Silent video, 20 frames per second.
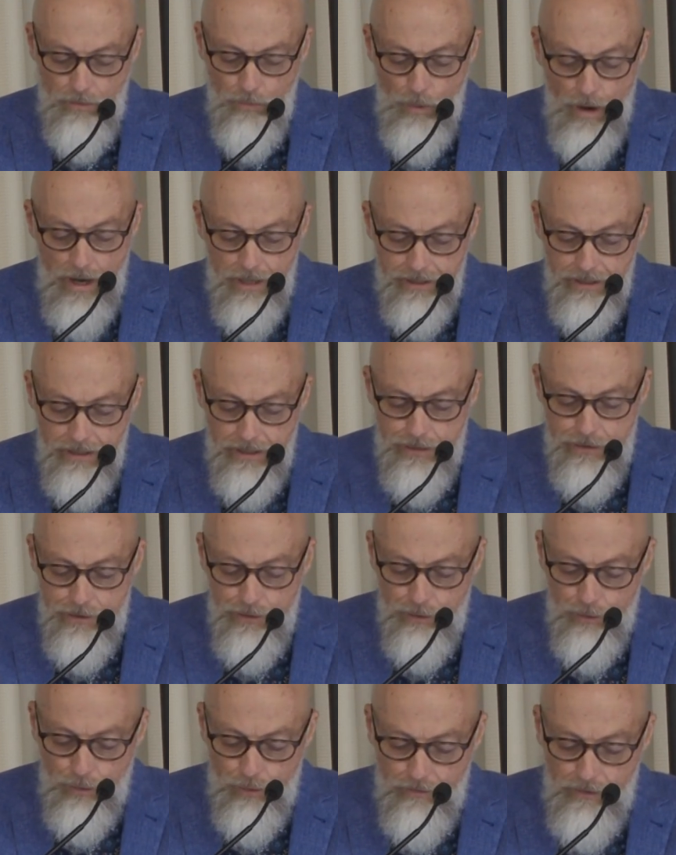Why, declares
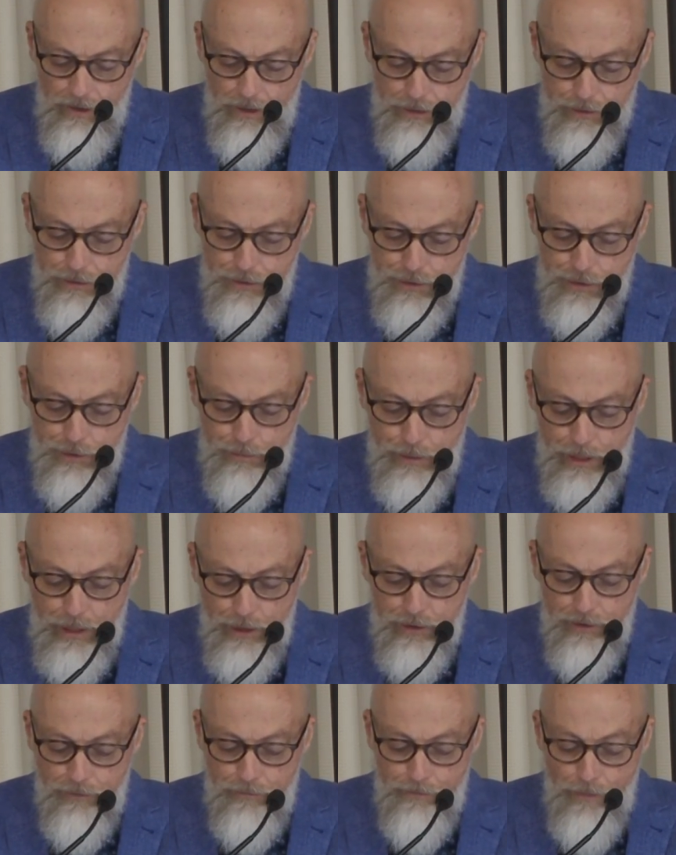the Lord of hosts?
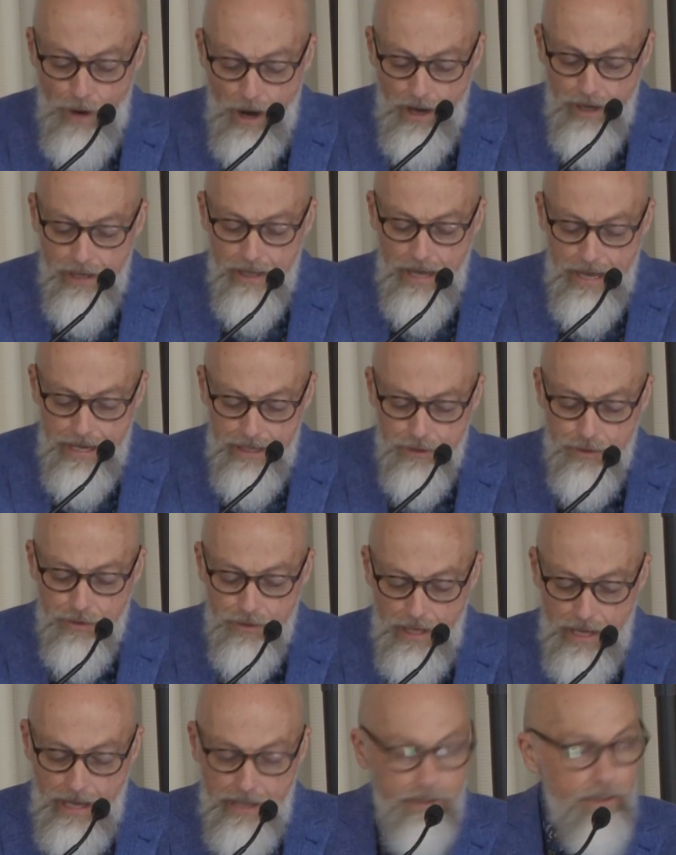Because of my house
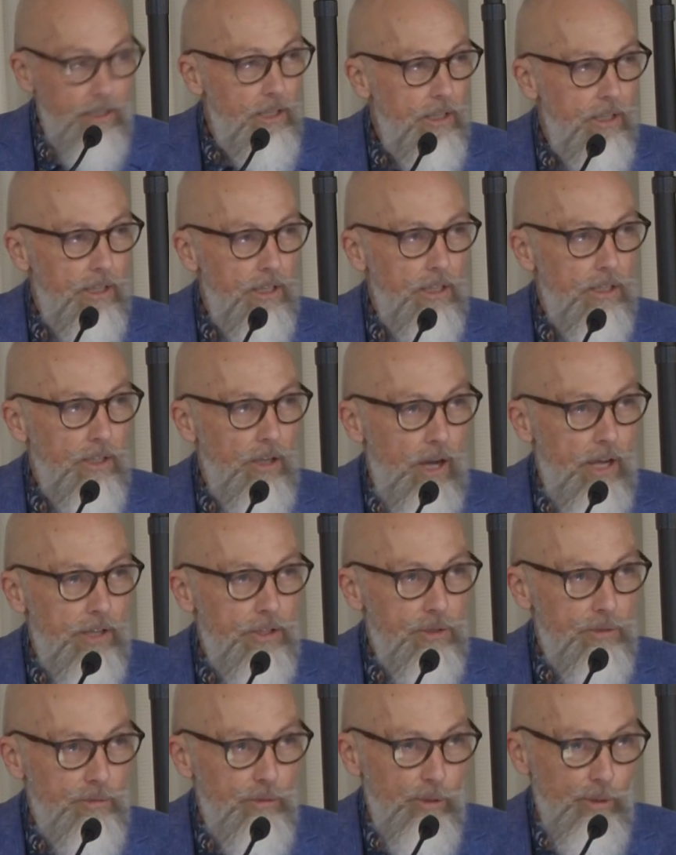that
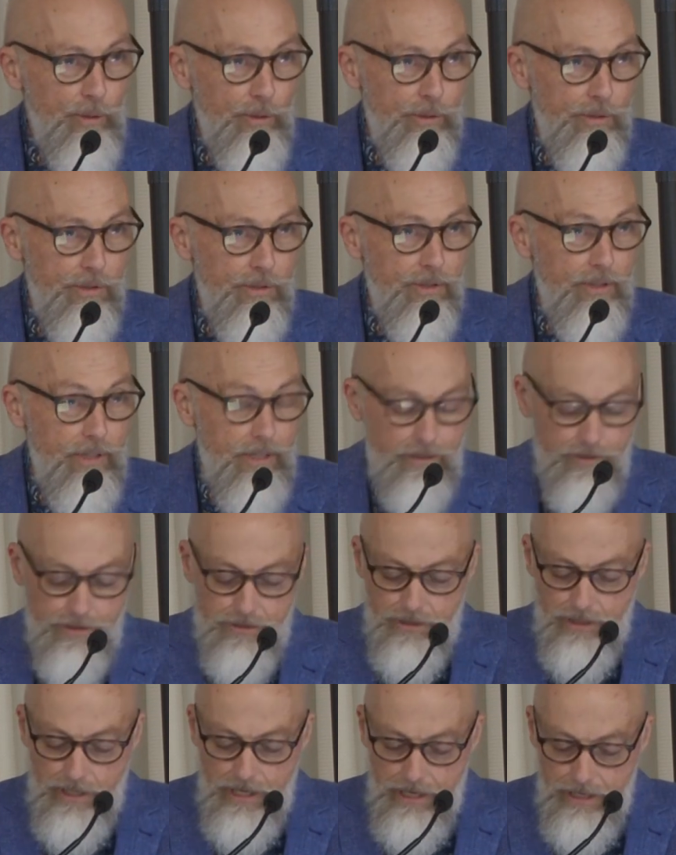lies in ruins. There it
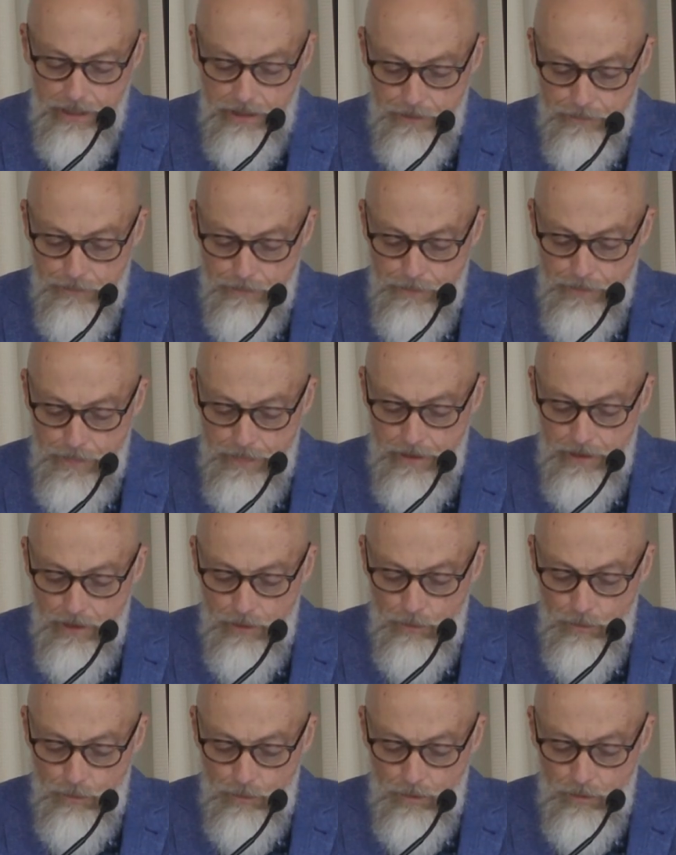is again.
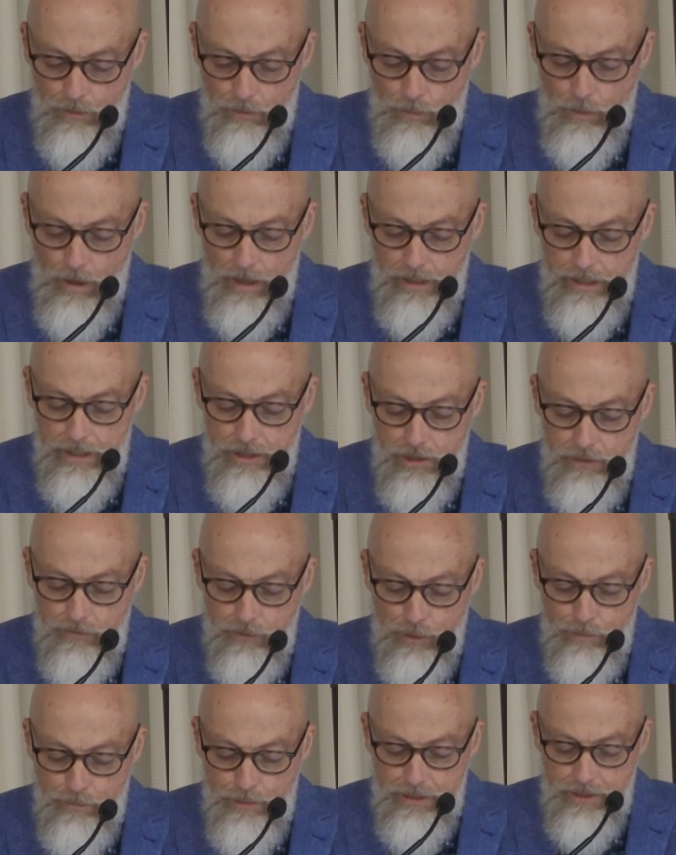While each of
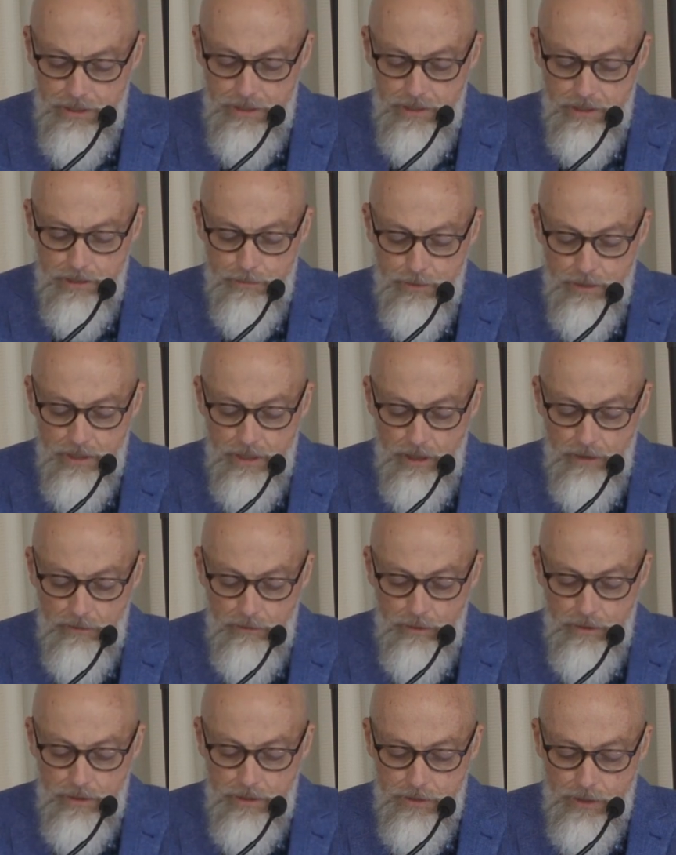you busies
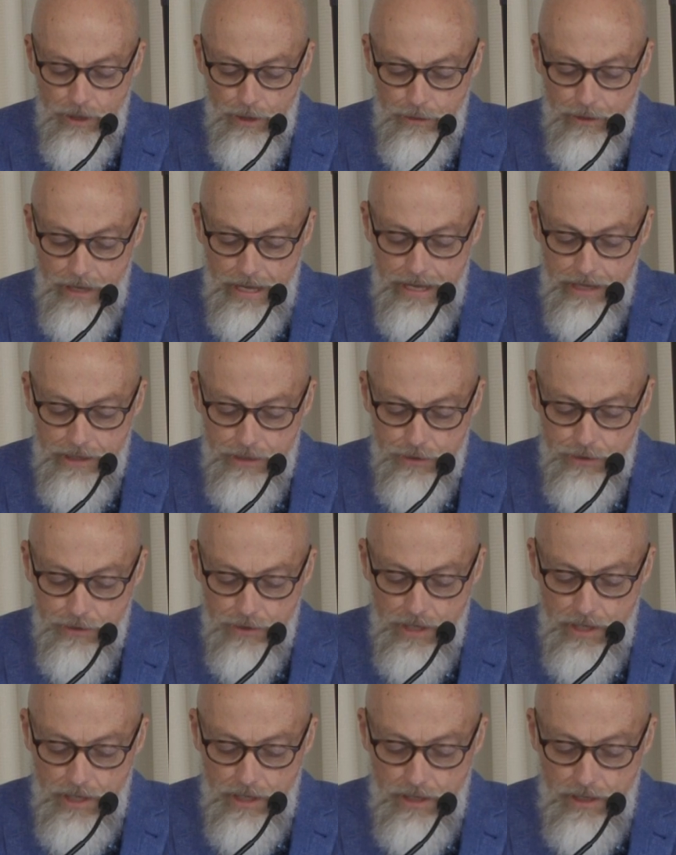himself with his own
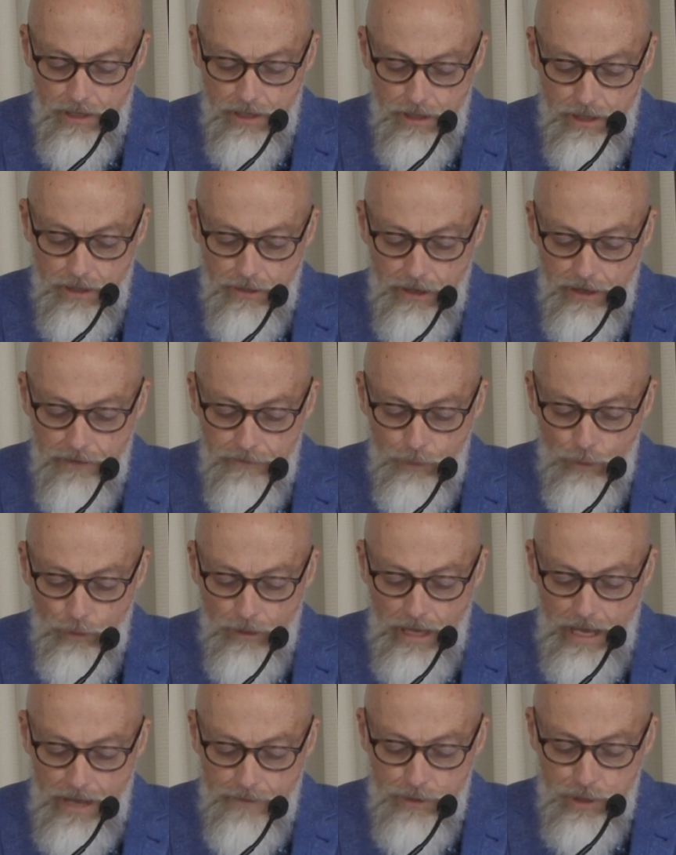house. Therefore,
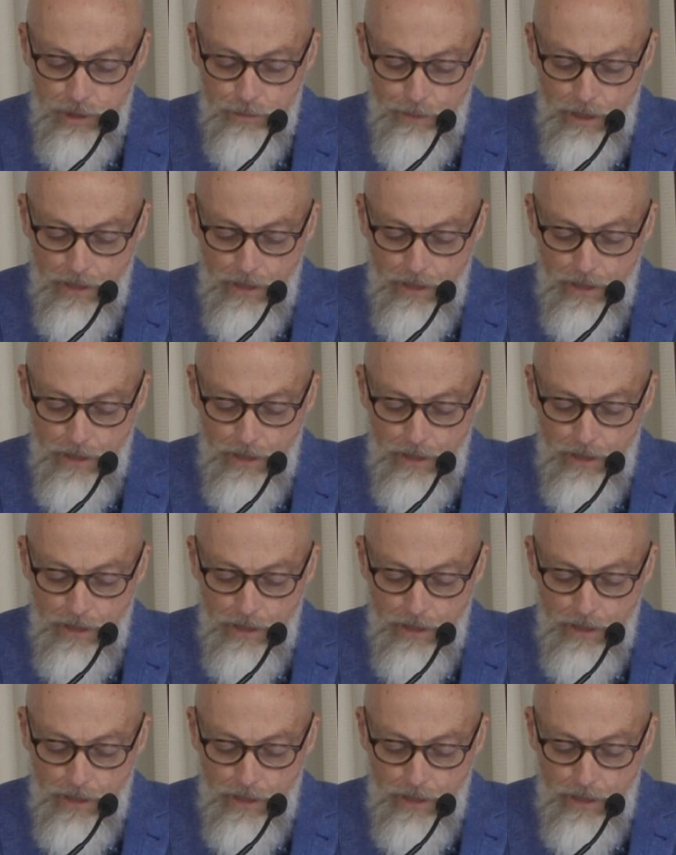the heavens